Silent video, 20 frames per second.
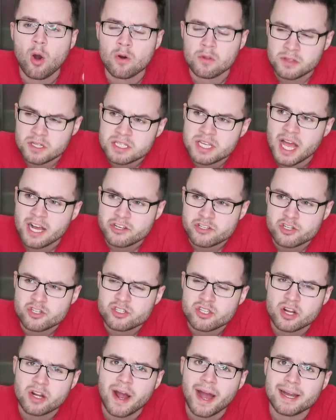All the
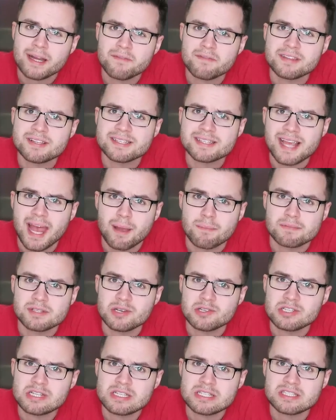textures are kind of the same.
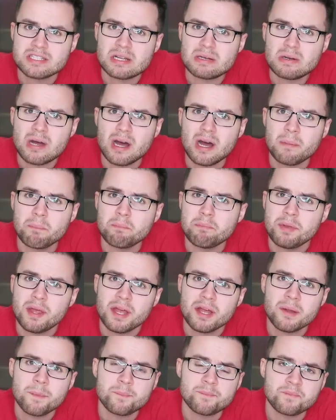So it's just a
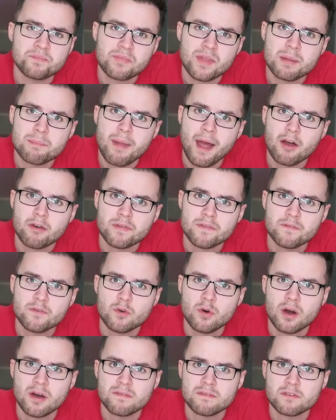big
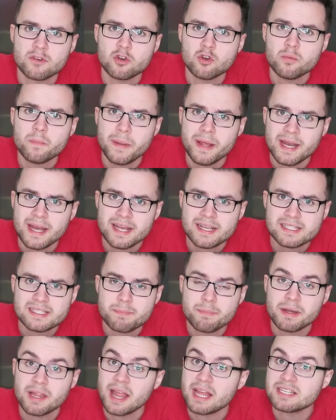mouthful of
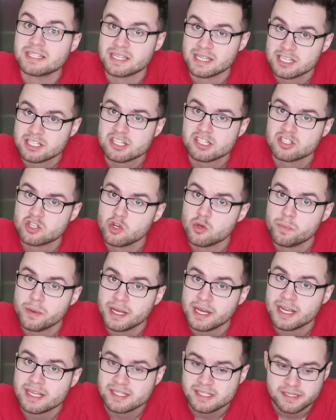goopiness, but like delicious
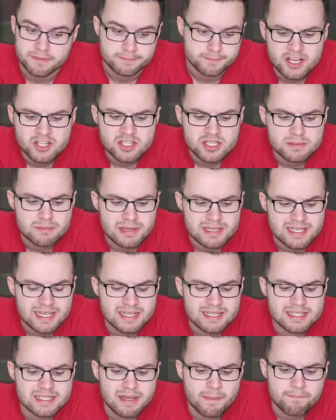goopiness. It's just
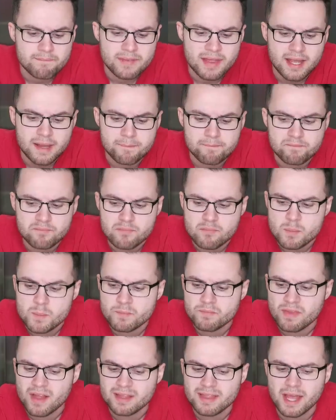missing something
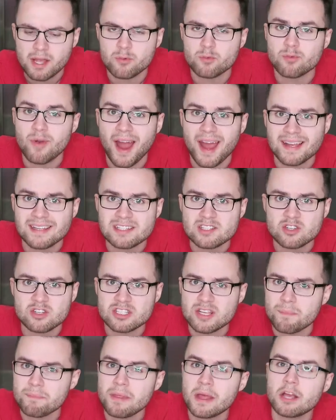like rice or
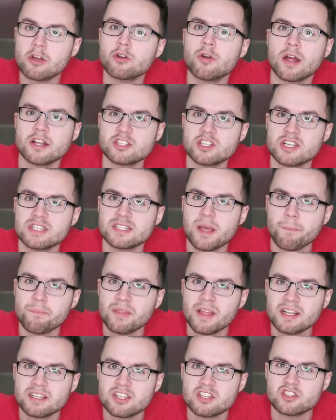something crunchy,
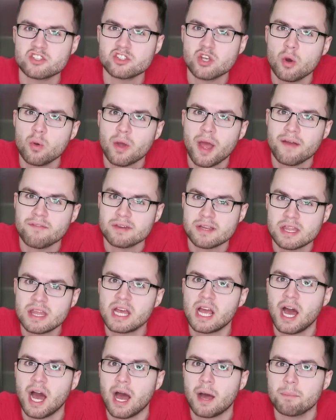something to soak
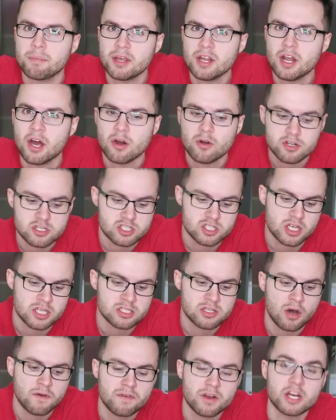everything up. You know, it's,
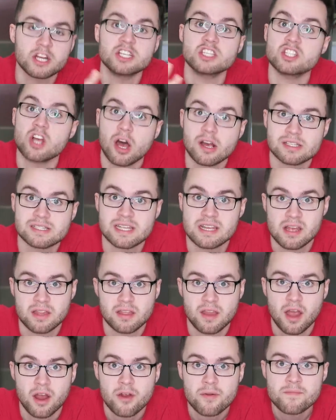it's all very saucy
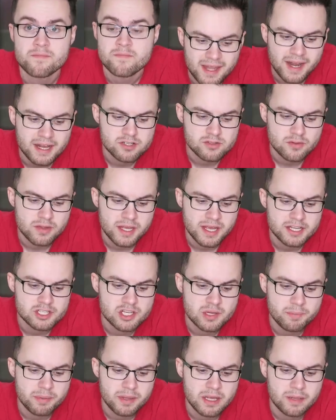in there. And I don't think it
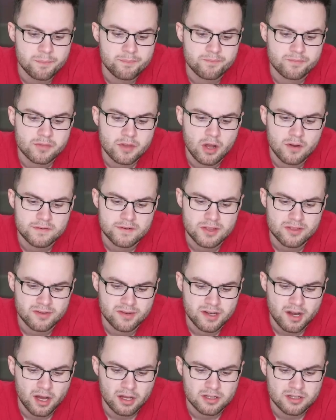should be over
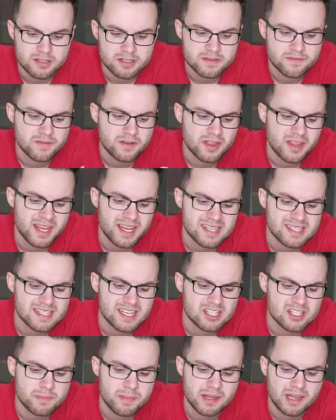$3. For this,
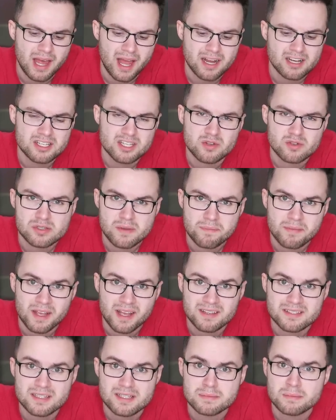it should be like two something
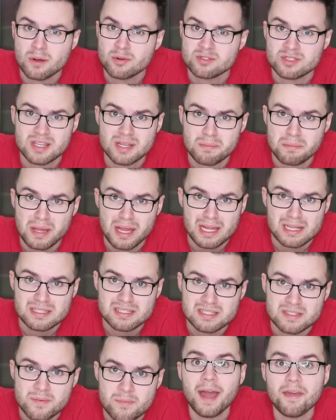because it's mostly
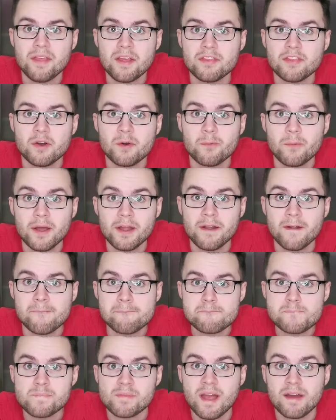beans. I think the
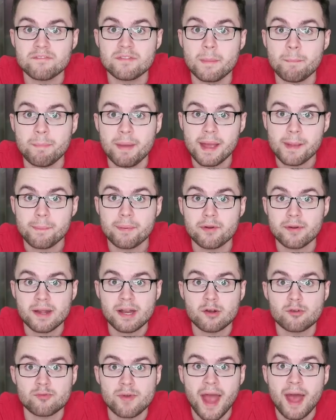winner of the big
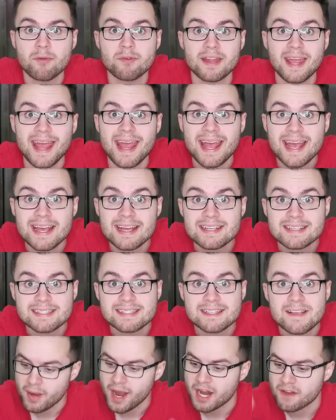burrito round
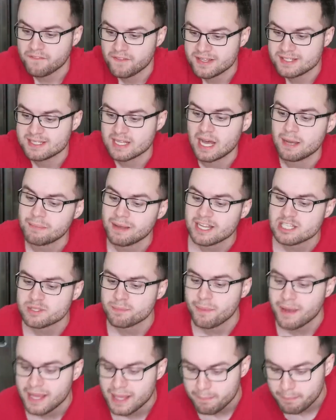is breakfast. Come get
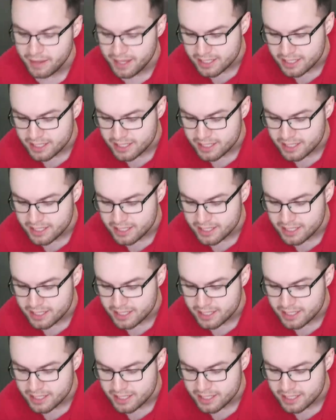your bacon,